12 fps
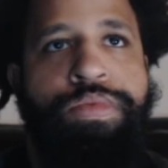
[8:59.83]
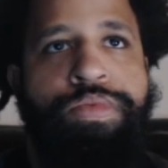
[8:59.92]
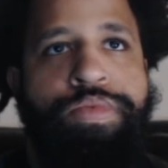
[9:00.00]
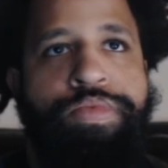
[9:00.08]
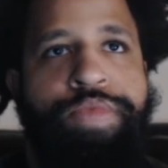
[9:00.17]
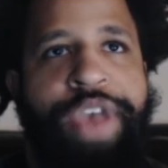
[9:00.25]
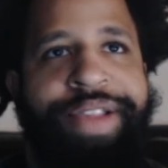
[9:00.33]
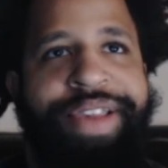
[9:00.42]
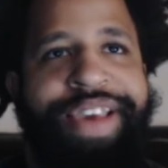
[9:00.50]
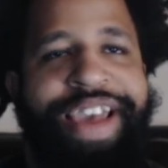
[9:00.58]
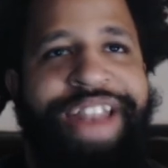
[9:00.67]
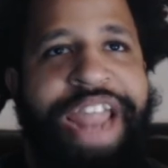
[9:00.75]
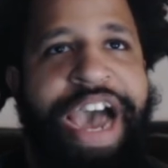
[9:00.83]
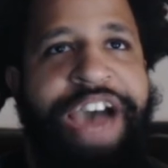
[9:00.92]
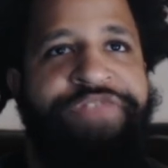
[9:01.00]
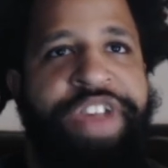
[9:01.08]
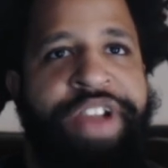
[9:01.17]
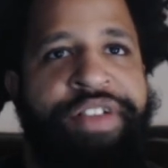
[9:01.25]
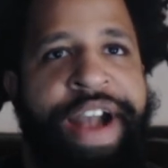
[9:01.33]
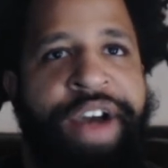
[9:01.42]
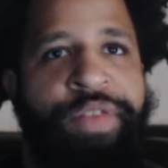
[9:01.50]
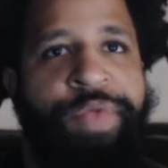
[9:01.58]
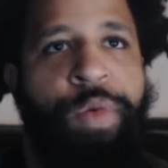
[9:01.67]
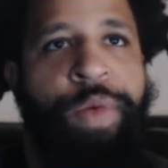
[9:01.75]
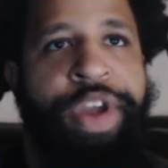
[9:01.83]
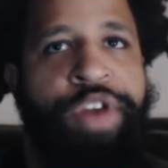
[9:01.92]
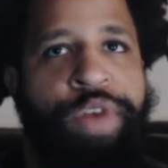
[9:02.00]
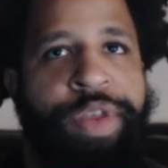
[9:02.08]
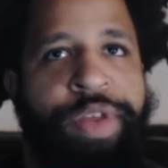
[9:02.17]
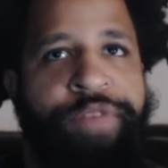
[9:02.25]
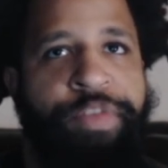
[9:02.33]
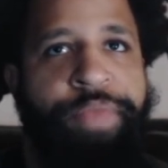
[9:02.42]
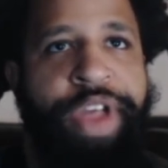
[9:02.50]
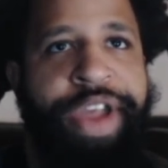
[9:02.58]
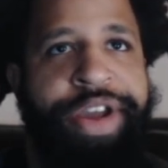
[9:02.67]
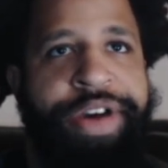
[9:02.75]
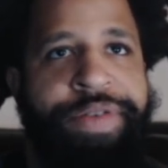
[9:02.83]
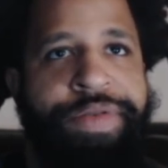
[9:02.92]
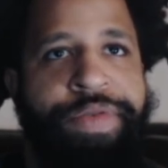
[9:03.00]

Yancey cannot figure out the weird rhythm from Lando.